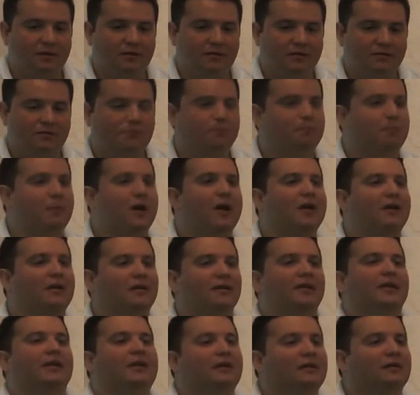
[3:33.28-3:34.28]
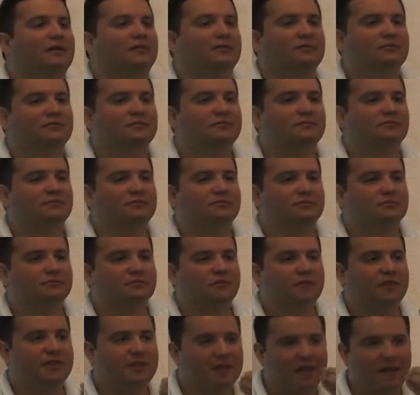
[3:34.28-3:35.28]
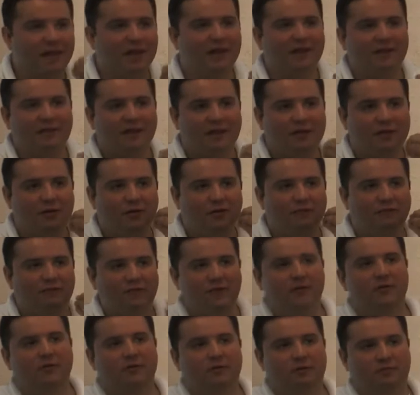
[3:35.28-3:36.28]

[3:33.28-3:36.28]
sparkling thing that you can feel.